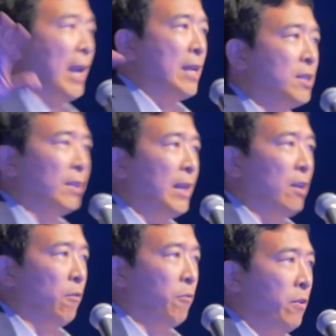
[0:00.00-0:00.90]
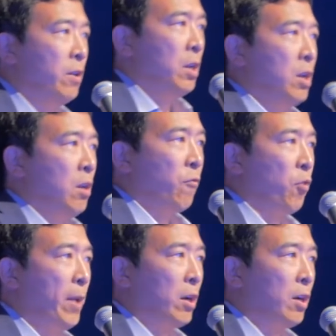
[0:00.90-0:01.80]
had to leave for
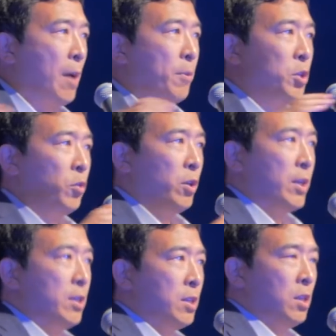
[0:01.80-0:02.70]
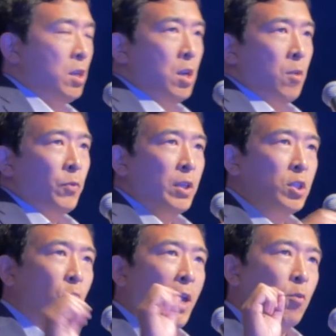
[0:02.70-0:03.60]
better opportunities. And
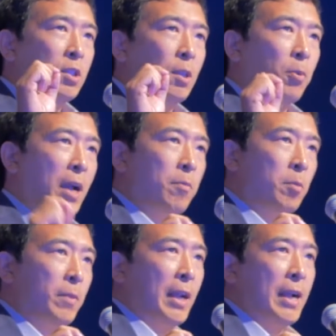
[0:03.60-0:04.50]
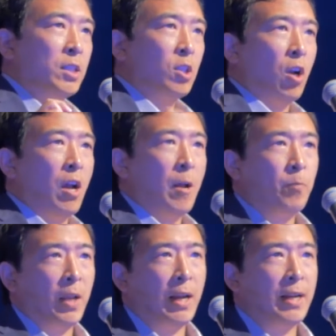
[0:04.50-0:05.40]
so that was the problem that I
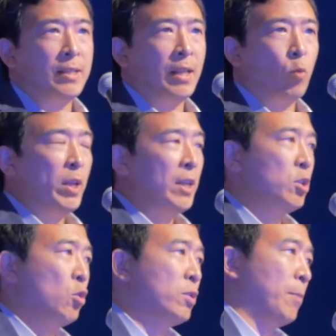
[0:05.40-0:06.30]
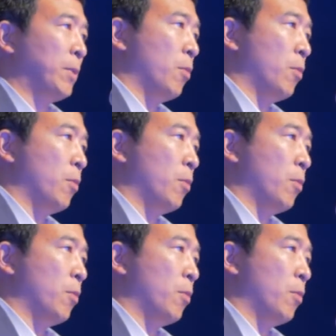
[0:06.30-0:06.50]
saw, and I said, we can do something